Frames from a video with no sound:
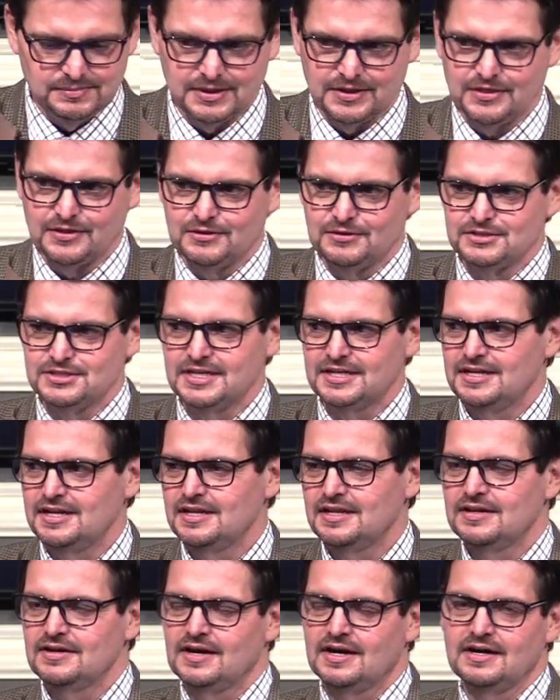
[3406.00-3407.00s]
But those that
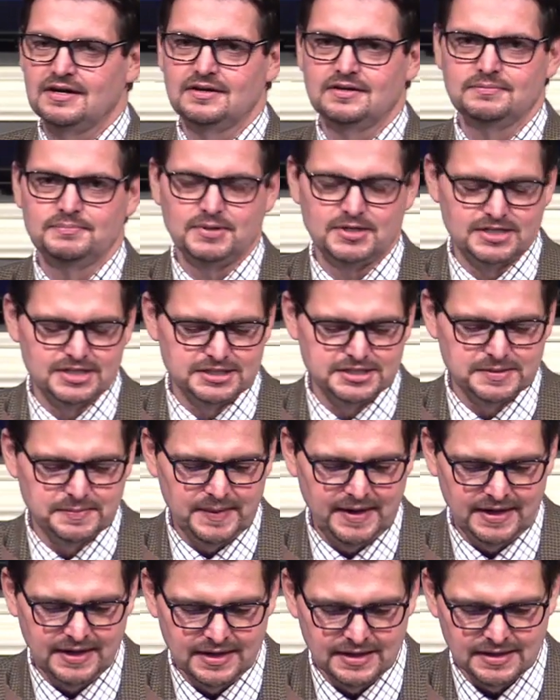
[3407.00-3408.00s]
are
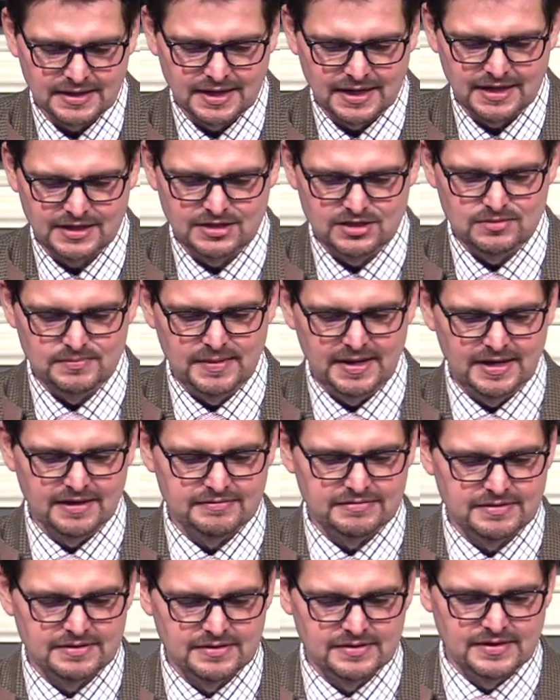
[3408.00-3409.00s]
participating online, you may
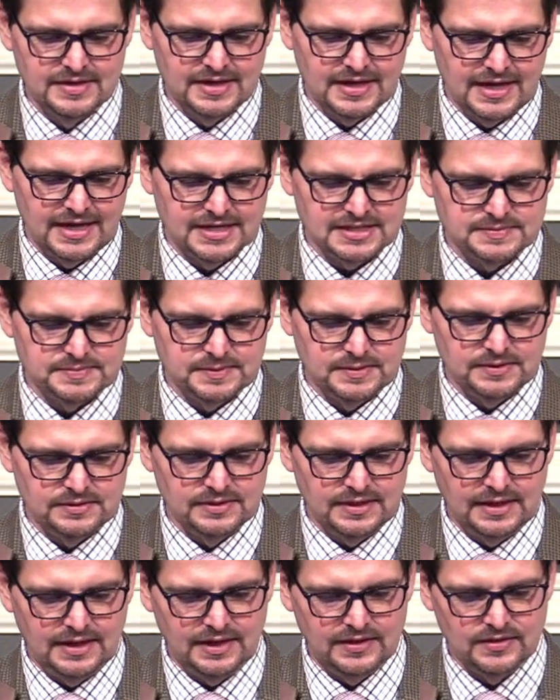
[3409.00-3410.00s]
have heard the
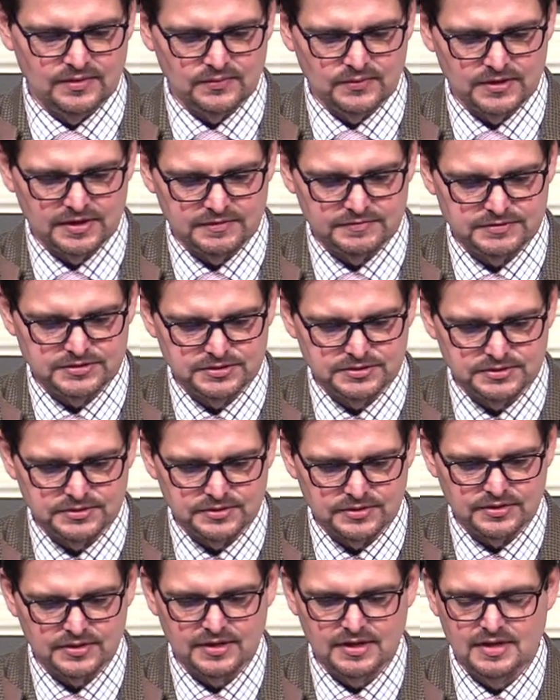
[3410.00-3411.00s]
gospel and the word of
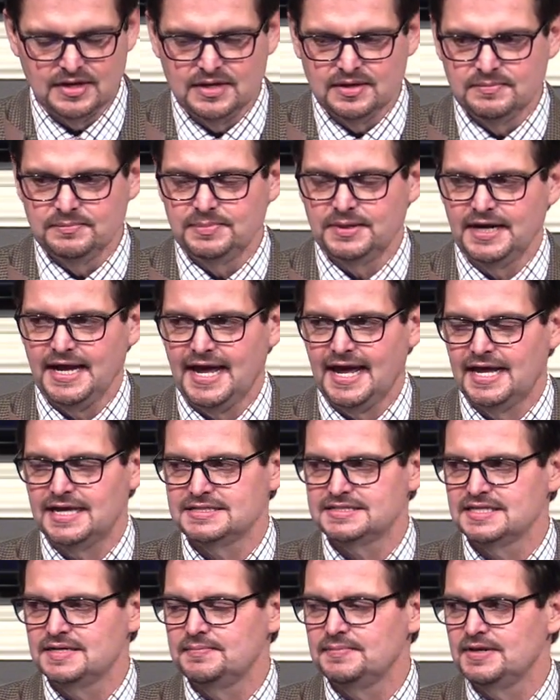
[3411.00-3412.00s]
truth, but
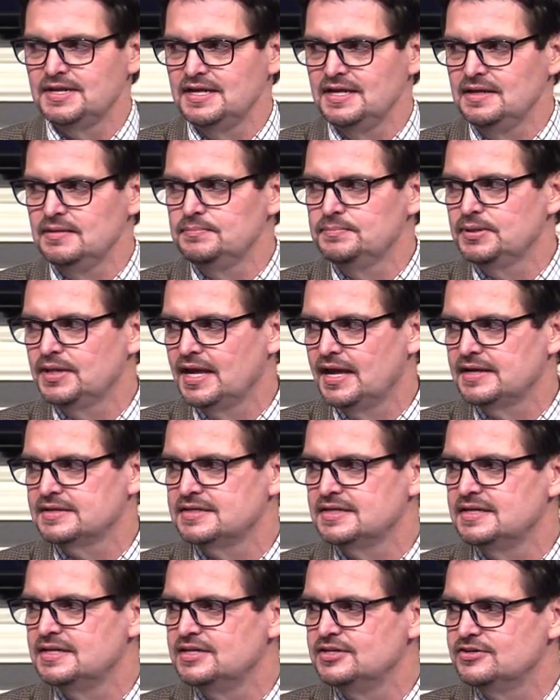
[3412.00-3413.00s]
has it been
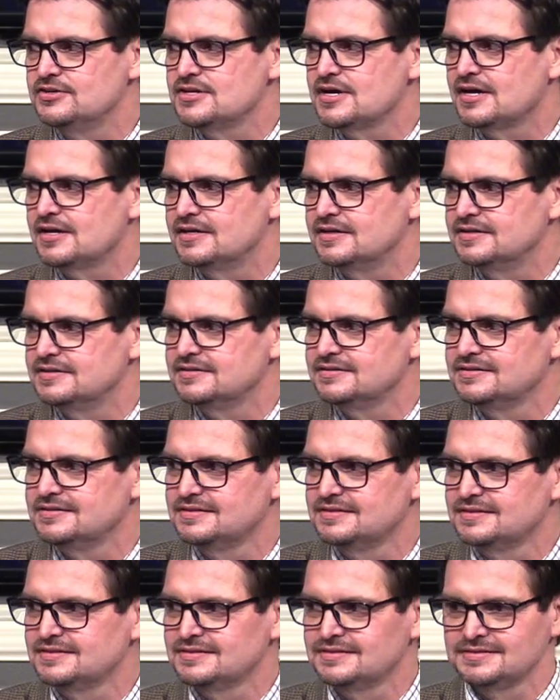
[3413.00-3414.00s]
implanted in your heart?
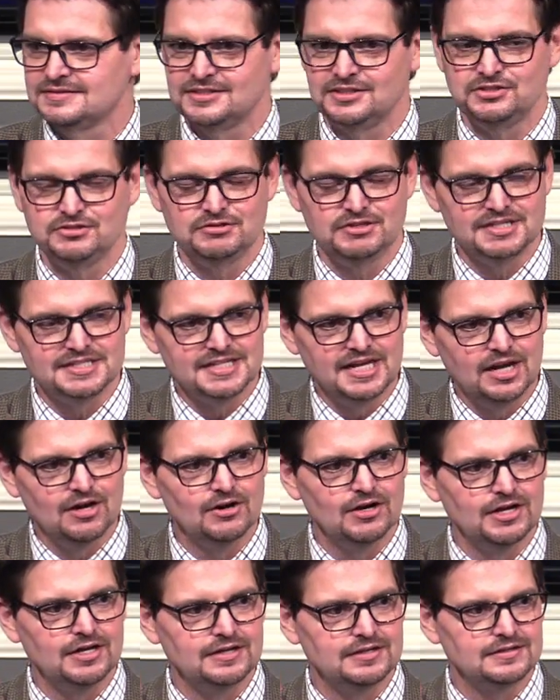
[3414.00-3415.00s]
Did you just
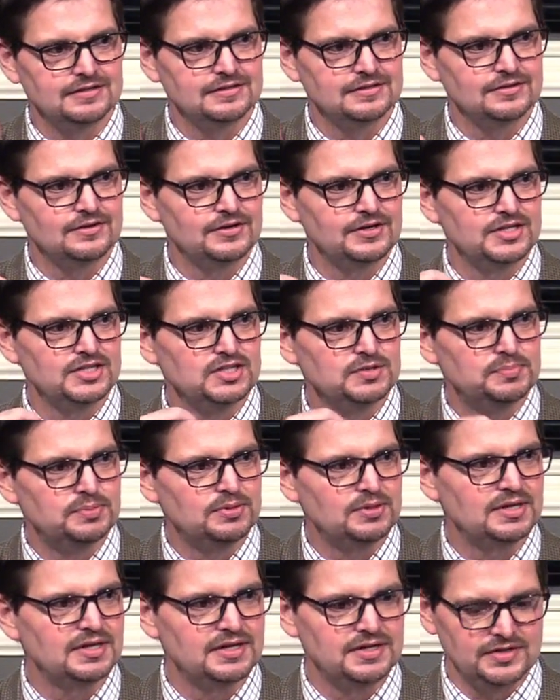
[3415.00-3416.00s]
hear it or did you
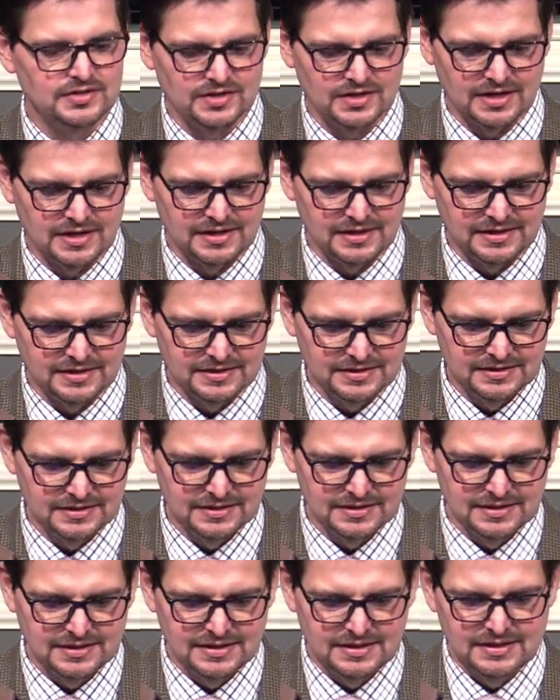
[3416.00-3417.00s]
put it in your heart?
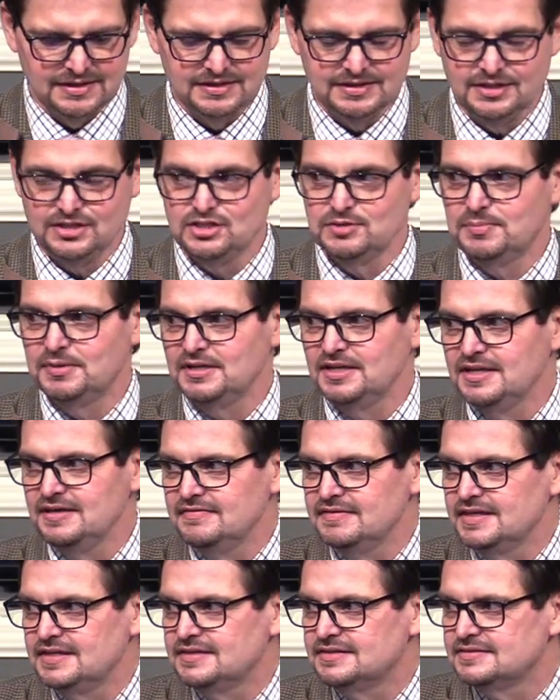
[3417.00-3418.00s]
Did you
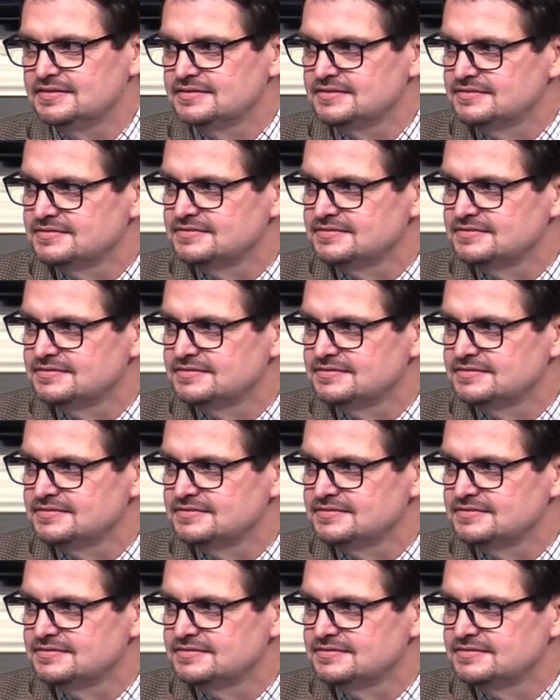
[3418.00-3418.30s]
believe it?